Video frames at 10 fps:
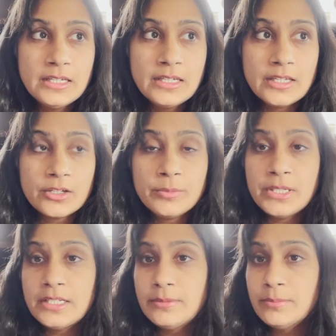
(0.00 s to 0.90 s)
It could
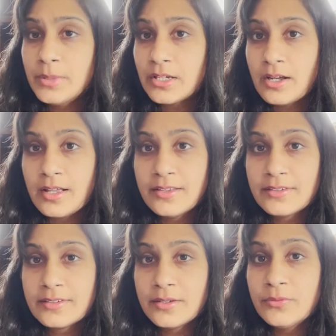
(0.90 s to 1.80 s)
be because
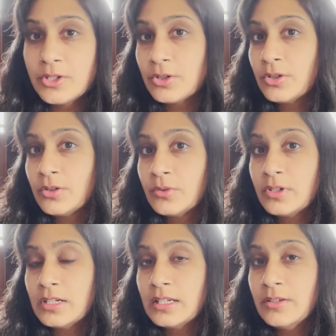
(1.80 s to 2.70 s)
severe
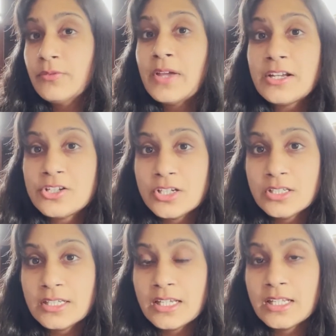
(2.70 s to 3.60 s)
infection
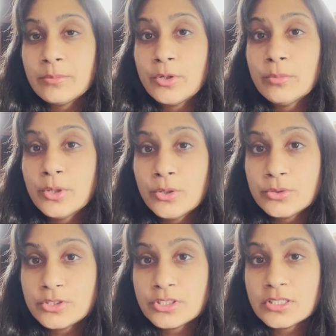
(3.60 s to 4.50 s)
can
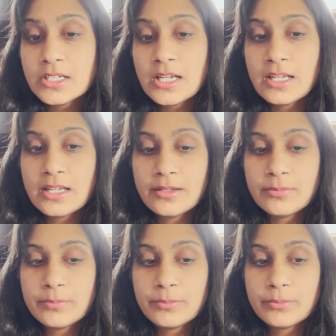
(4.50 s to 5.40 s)
promote
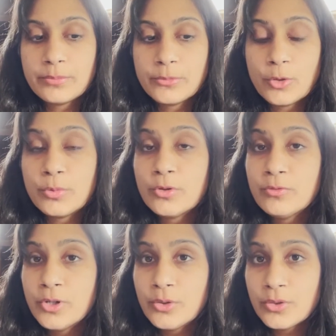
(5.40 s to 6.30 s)
or
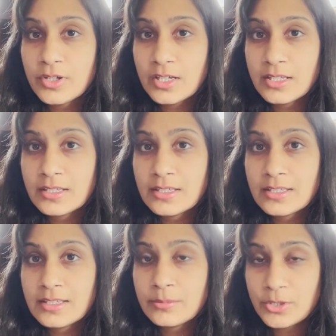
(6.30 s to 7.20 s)
provoke
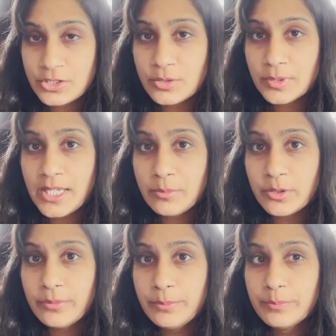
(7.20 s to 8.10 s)
preterm
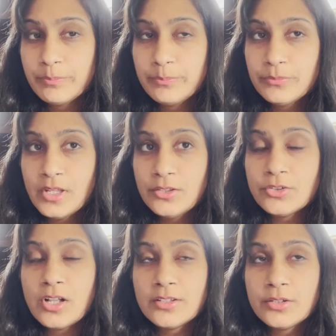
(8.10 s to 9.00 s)
labor. There's
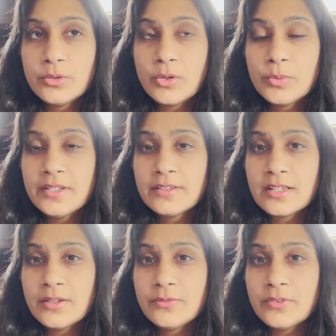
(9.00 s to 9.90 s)
also a risk
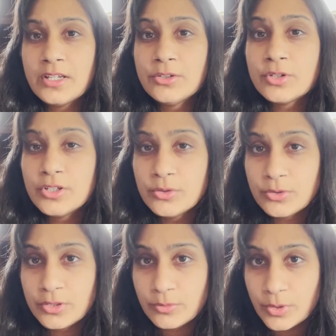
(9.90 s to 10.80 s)
of
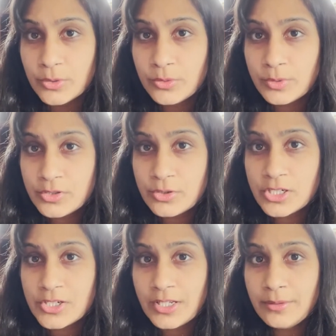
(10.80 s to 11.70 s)
intrauterine growth
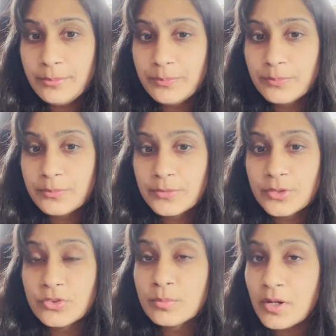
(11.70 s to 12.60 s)
restriction,
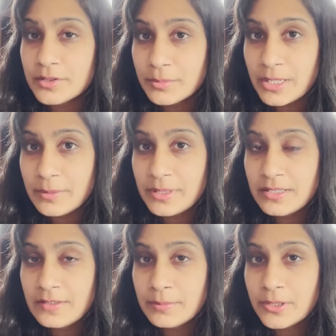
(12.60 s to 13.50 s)
so smaller
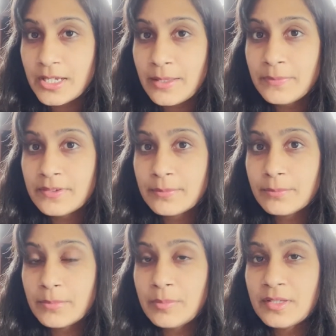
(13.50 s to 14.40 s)
babies perhaps,
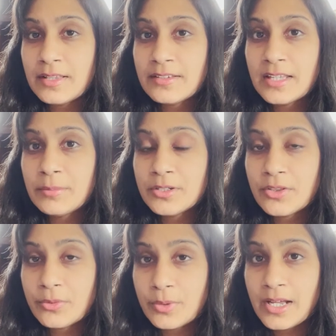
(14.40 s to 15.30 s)
babies less able to
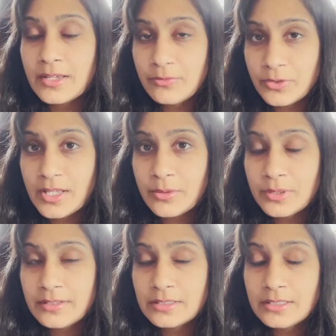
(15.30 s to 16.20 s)
thrive for that
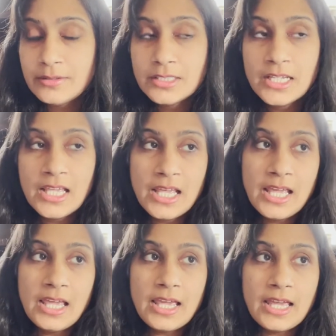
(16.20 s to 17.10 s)
reason.
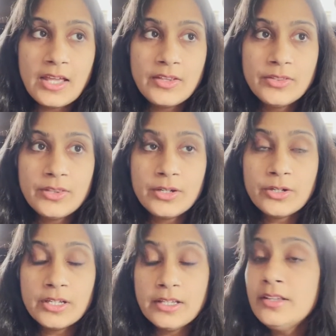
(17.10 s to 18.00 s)
And there
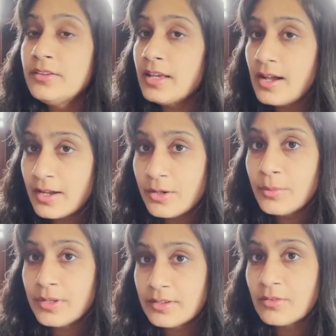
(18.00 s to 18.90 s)
is a higher
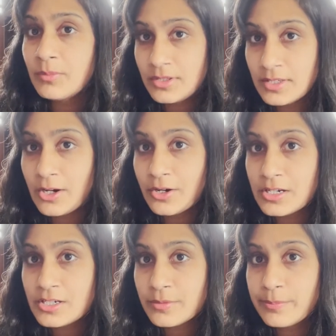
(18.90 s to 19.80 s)
risk of
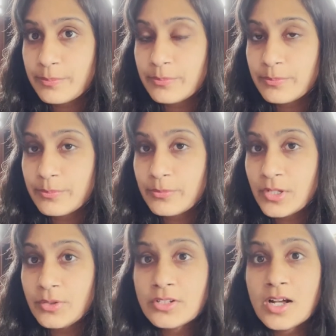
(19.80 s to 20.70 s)
miscarriage.
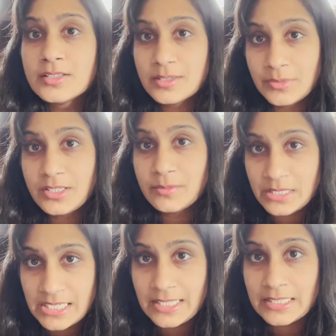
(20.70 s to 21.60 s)
So it's not something to be
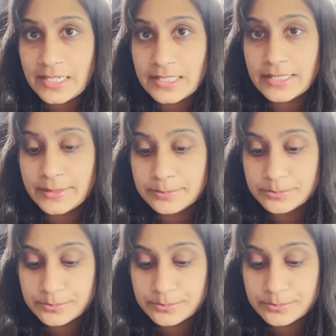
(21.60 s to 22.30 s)
taken lightly.